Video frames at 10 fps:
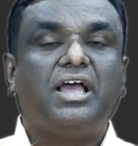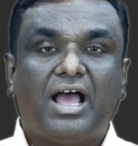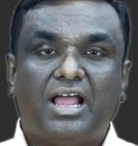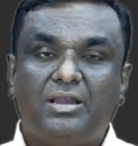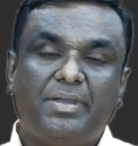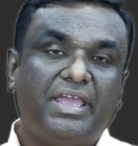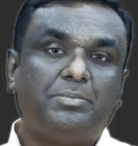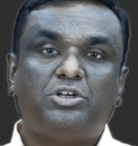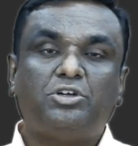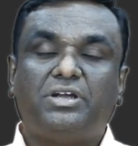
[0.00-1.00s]
I'll be
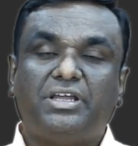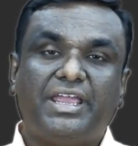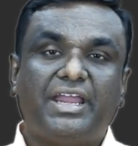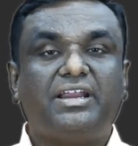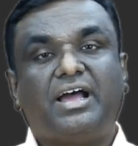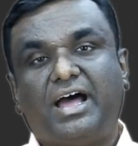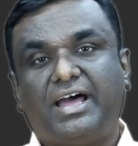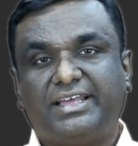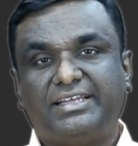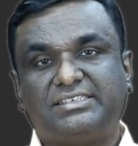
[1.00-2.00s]
able to create
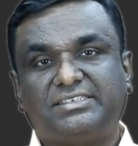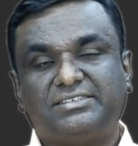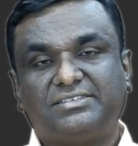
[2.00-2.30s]
arrays.